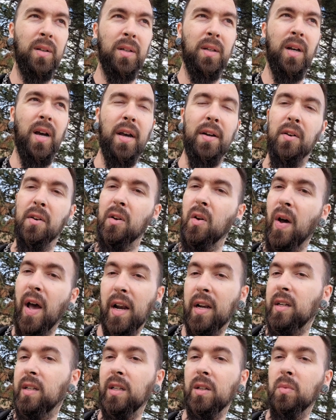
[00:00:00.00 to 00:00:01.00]
I don't know how
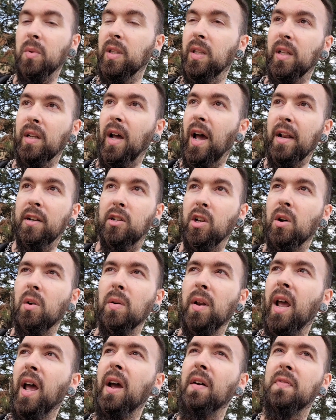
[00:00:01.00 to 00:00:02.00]
to deal with it. I
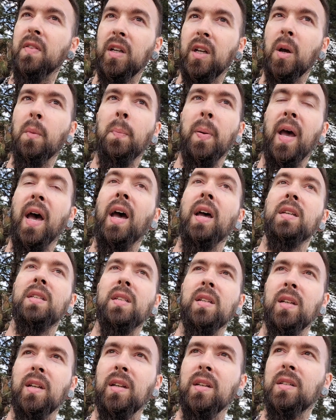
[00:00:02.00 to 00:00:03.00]
don't have the
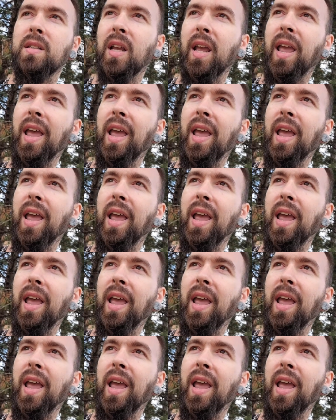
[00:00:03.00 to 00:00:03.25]
capacity to